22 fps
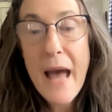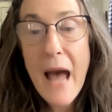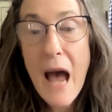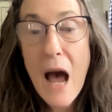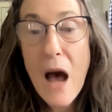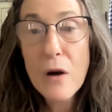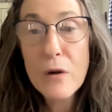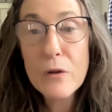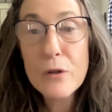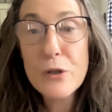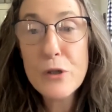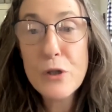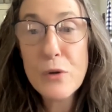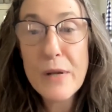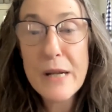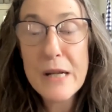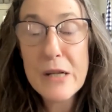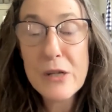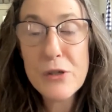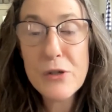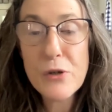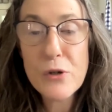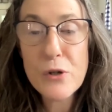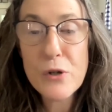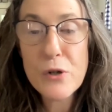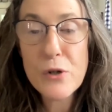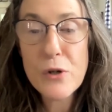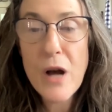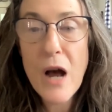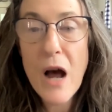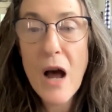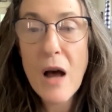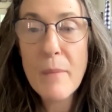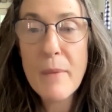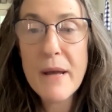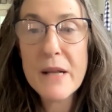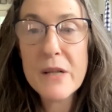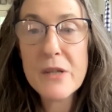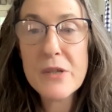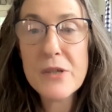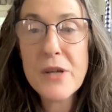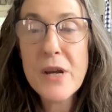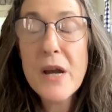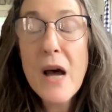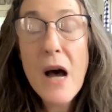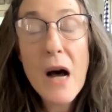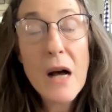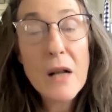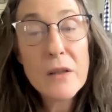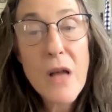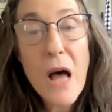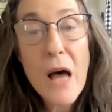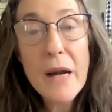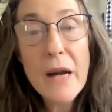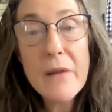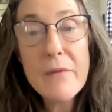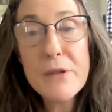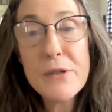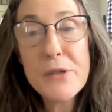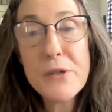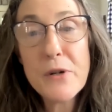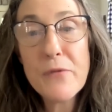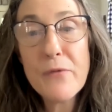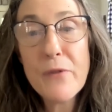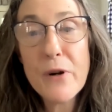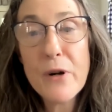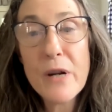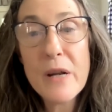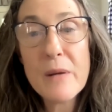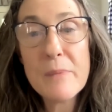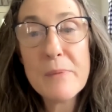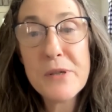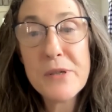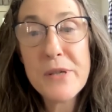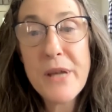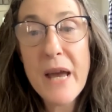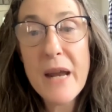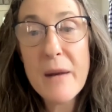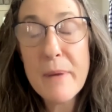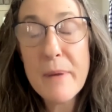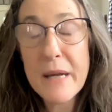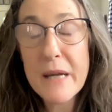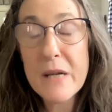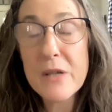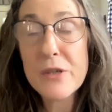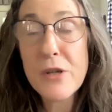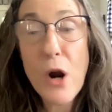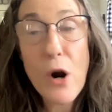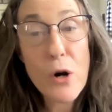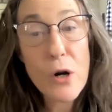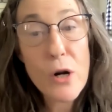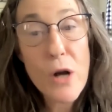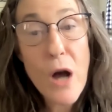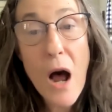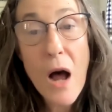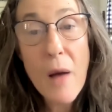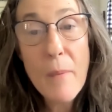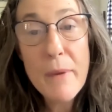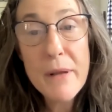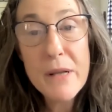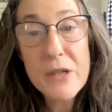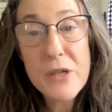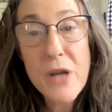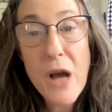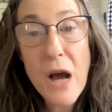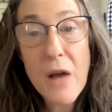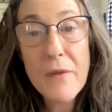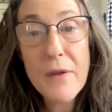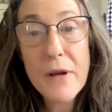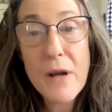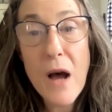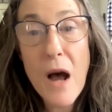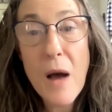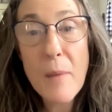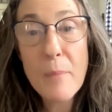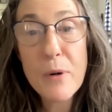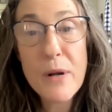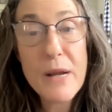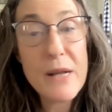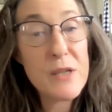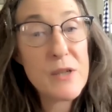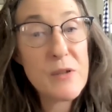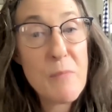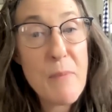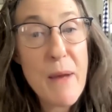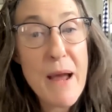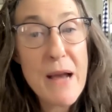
how to insert your comments. A lot of us are very upset because our comments on the Comprehensive